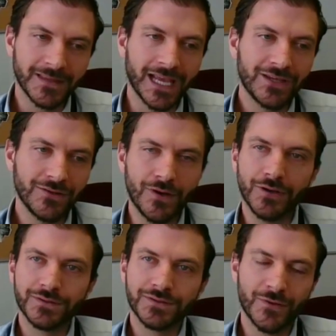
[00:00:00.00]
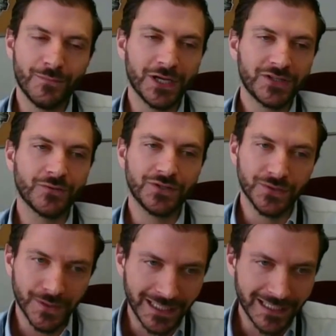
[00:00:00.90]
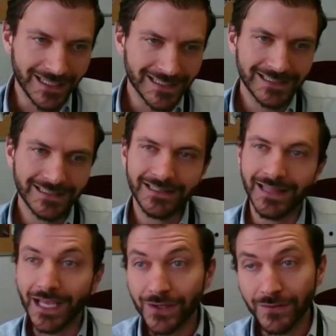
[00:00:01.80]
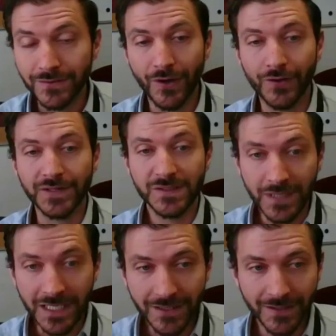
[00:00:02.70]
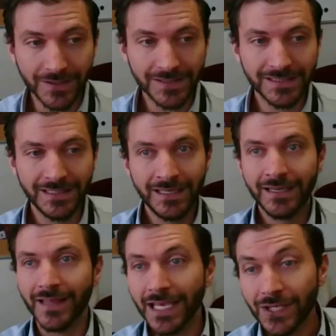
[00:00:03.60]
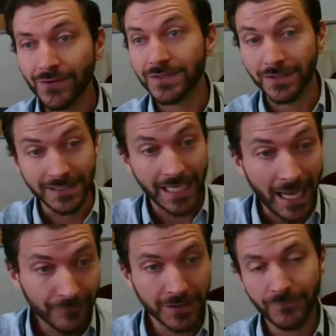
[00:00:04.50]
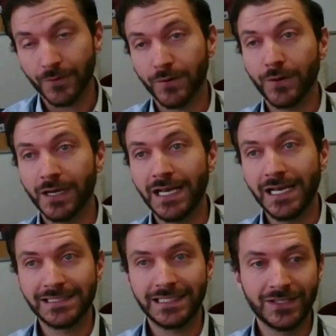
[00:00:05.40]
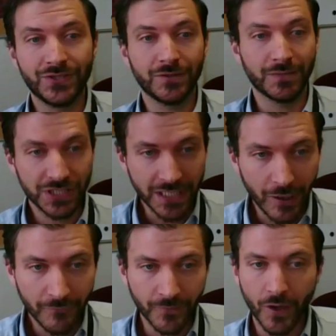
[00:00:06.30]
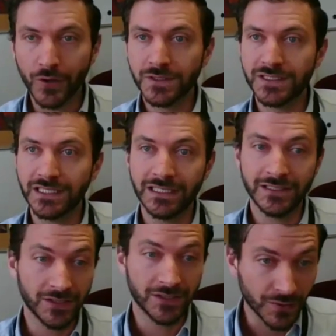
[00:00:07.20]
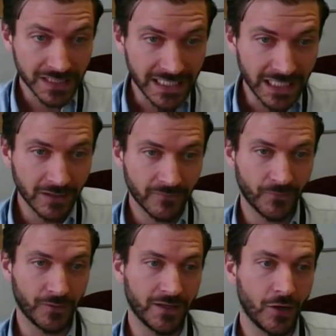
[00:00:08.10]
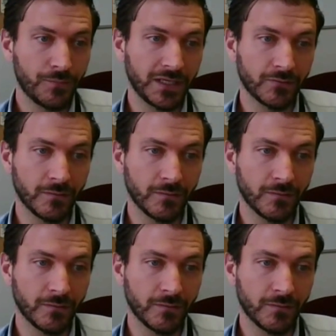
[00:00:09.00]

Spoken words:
Thank you all so much for joining us. Thank you to all the speakers, Thank you to Evelyn for organizing, to Michelle for hosting, to Christine for the opening